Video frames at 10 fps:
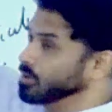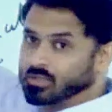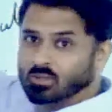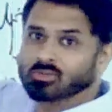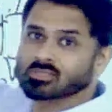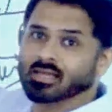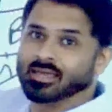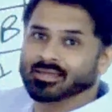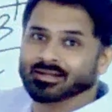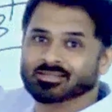looks
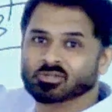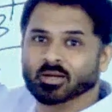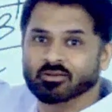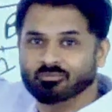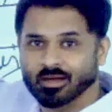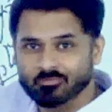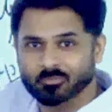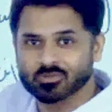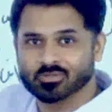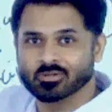like it is
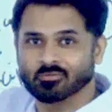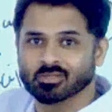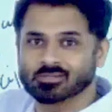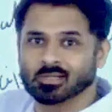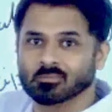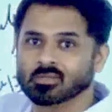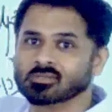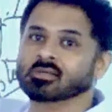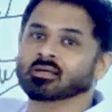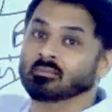25% of the syllabus,
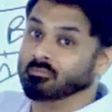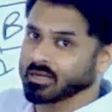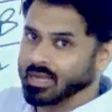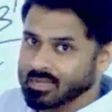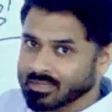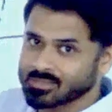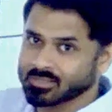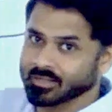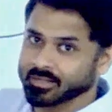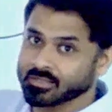but I
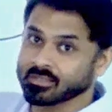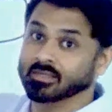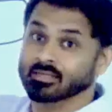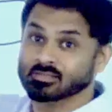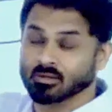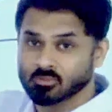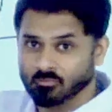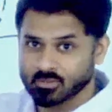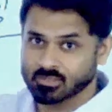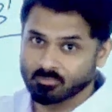consider it in terms of
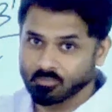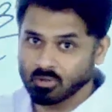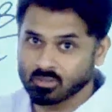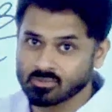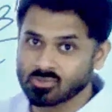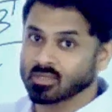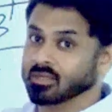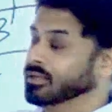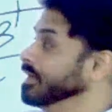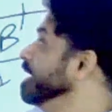its importance,
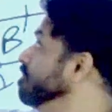it may